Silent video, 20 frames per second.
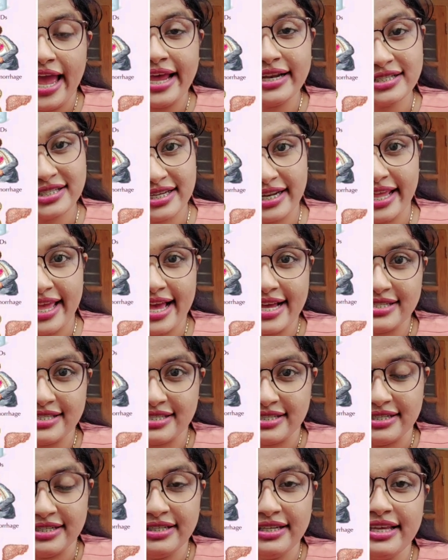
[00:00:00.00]
and
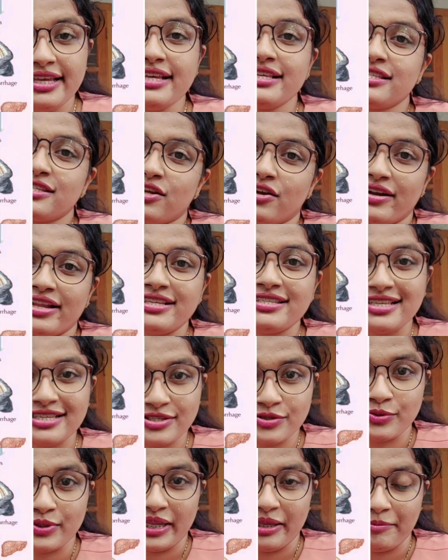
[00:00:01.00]
creatinine is known as
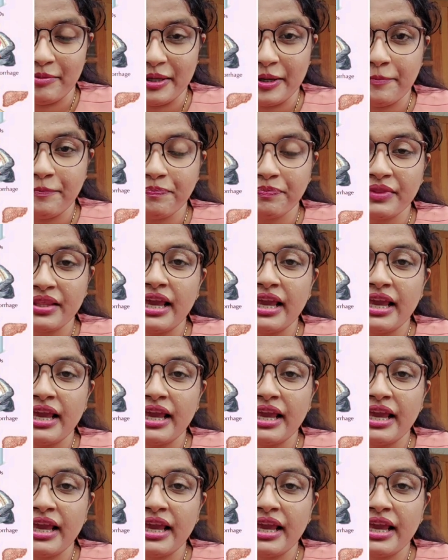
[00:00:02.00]
azotemia.